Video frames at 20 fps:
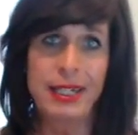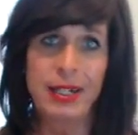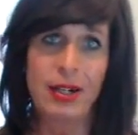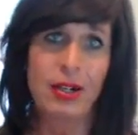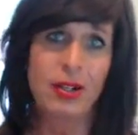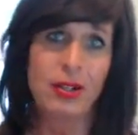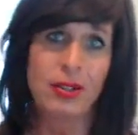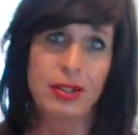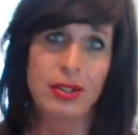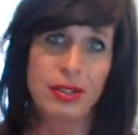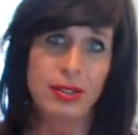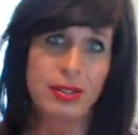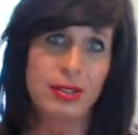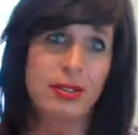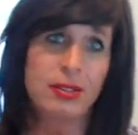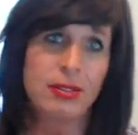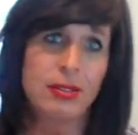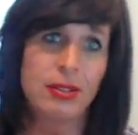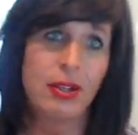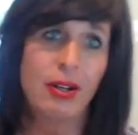all
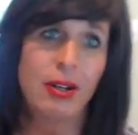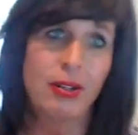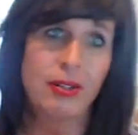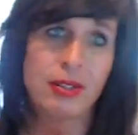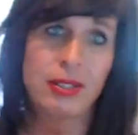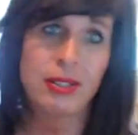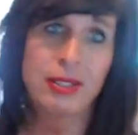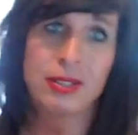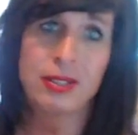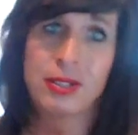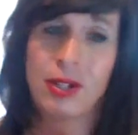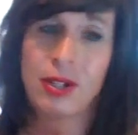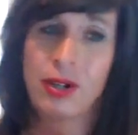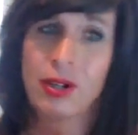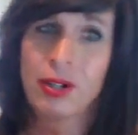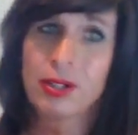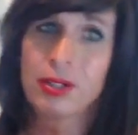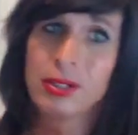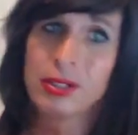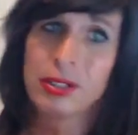these all these
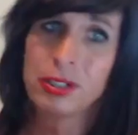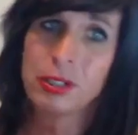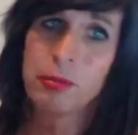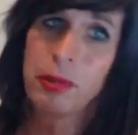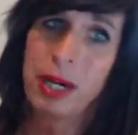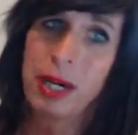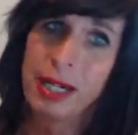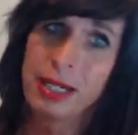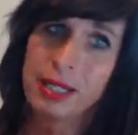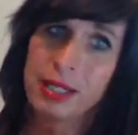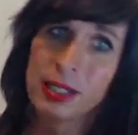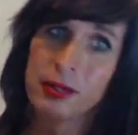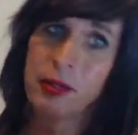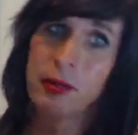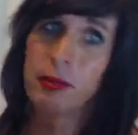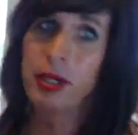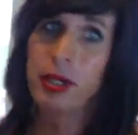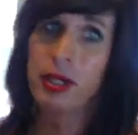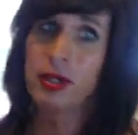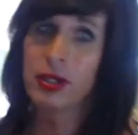garden spots of
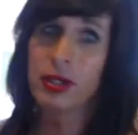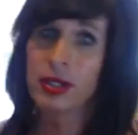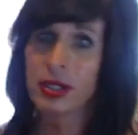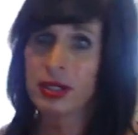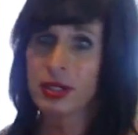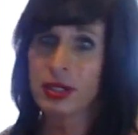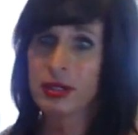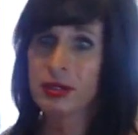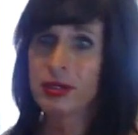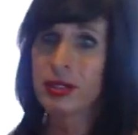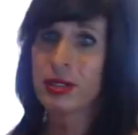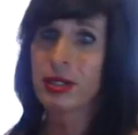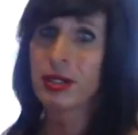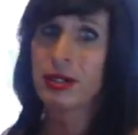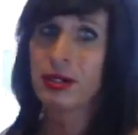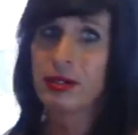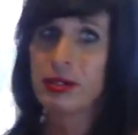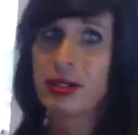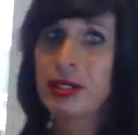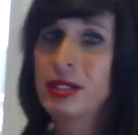America.
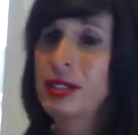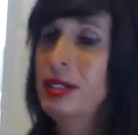So